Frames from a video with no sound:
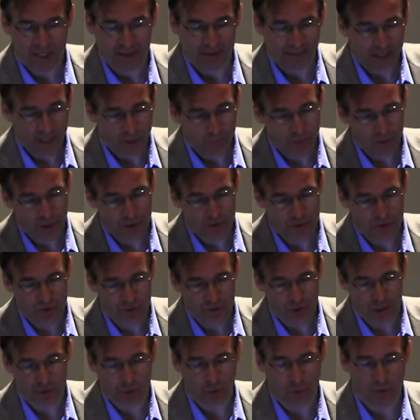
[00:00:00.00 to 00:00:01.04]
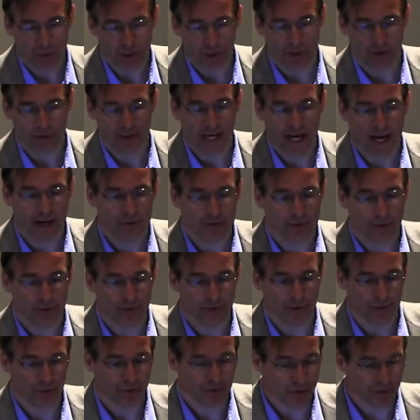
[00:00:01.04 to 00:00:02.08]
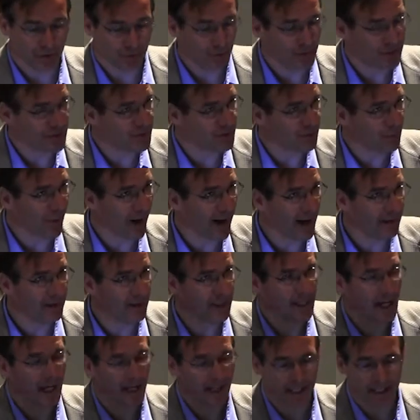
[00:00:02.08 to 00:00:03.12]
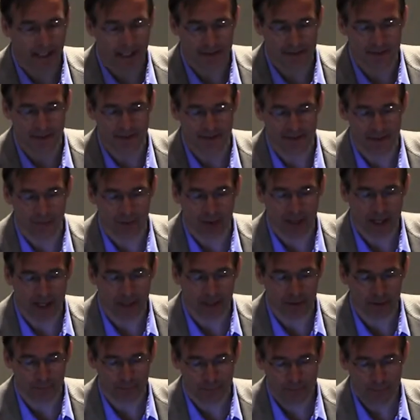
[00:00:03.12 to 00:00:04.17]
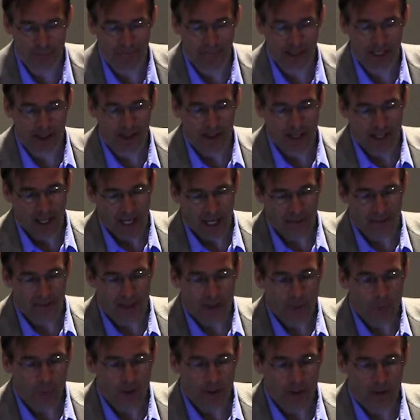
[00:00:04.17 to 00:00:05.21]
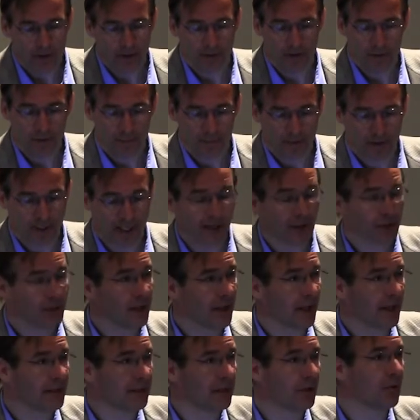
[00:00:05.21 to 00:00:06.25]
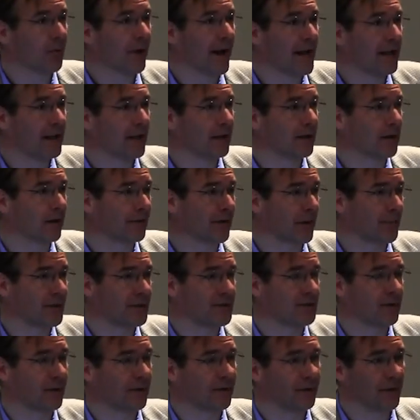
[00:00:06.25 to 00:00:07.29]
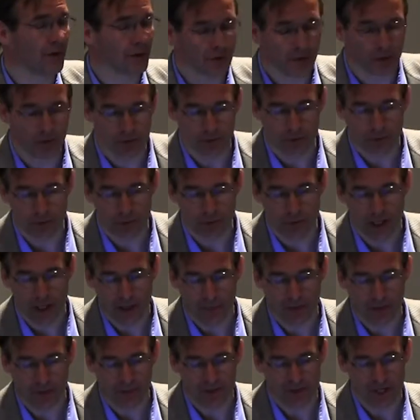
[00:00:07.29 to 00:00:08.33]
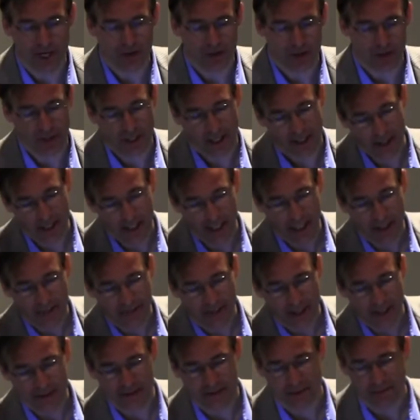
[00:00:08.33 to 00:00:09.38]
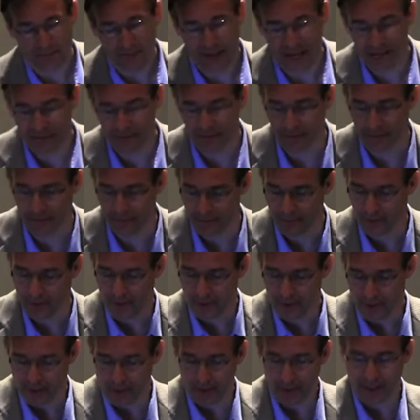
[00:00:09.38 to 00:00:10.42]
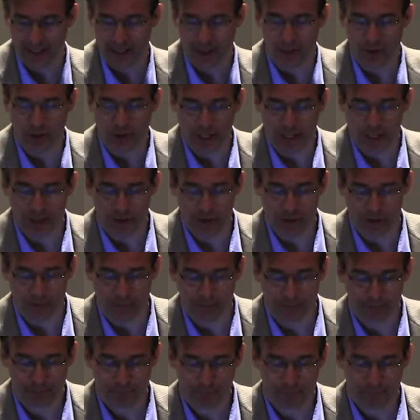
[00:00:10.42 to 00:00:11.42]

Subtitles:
Then we construct what we call the adjoint sources, which is where the data gets assimilated. And then we calculate the gradient of our misfit function to do the optimization. And again, that's a massive calculation.